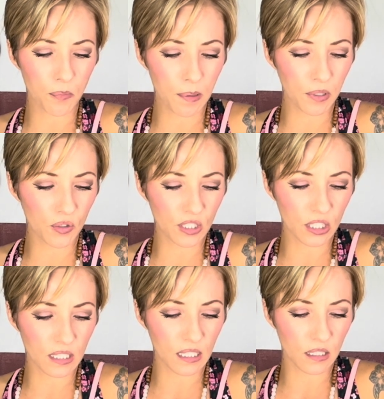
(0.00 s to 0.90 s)
Maybe you
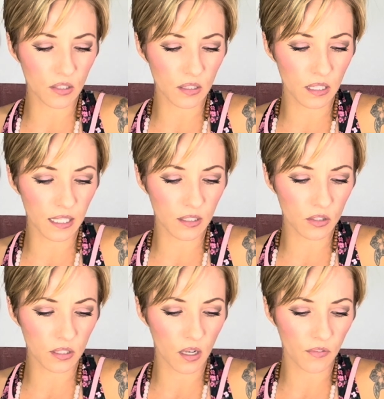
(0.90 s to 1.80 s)
just didn't let
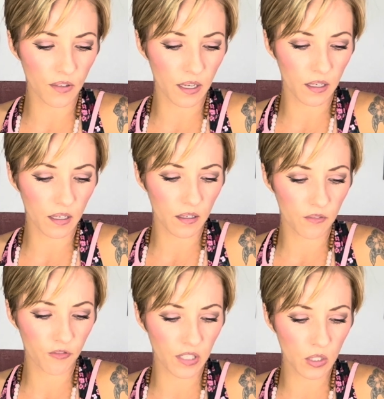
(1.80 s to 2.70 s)
yourself like
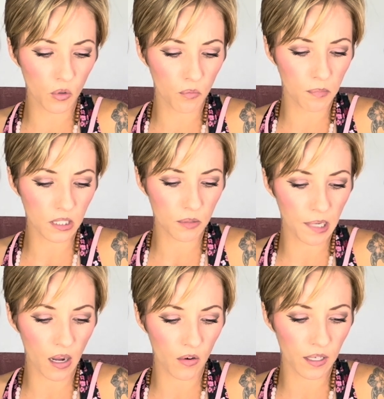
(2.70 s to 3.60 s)
feel much
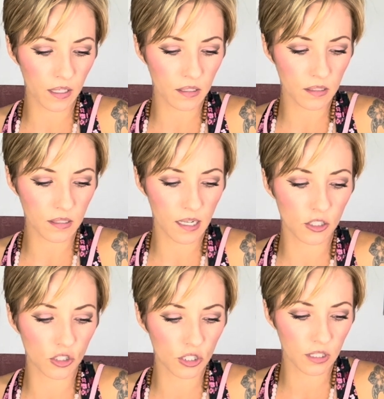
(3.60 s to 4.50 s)
about it. Instead,
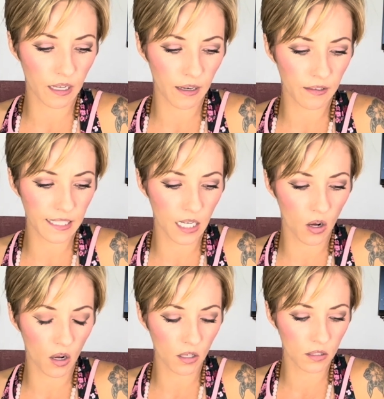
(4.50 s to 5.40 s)
you just carried
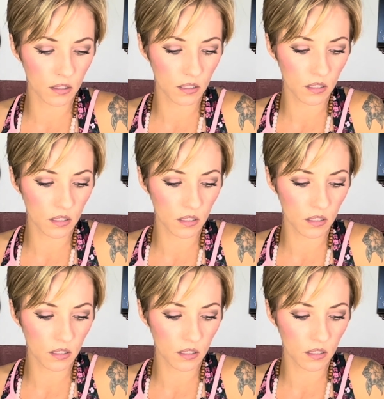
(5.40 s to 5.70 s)
on.